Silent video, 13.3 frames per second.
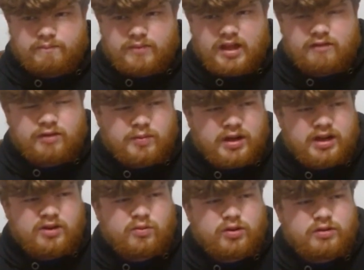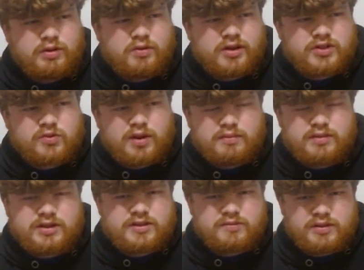Everybody really wants
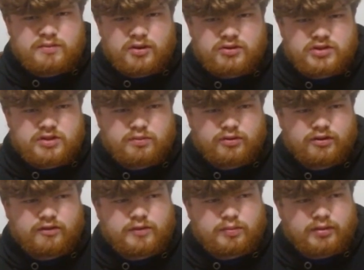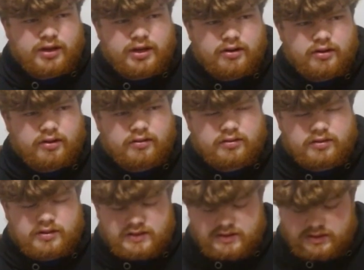Wemby to be most improved player
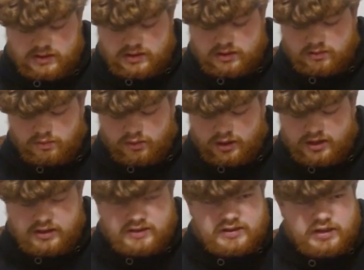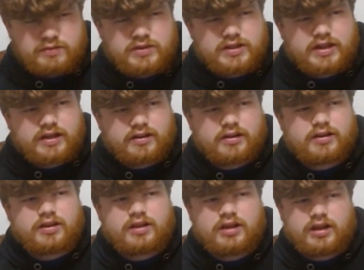this season, but it seems like
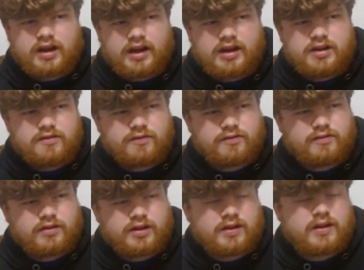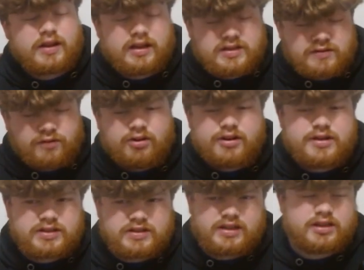he kind of, as far
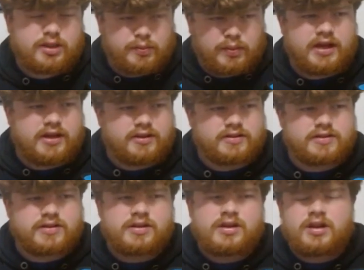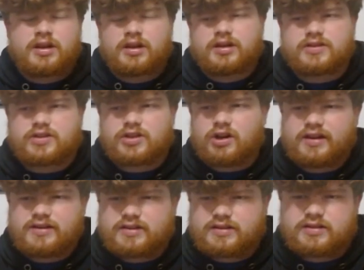as in the paint, he's
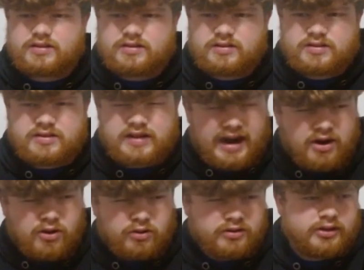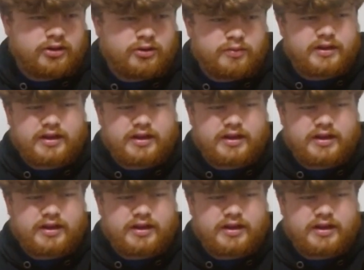gone down a little bit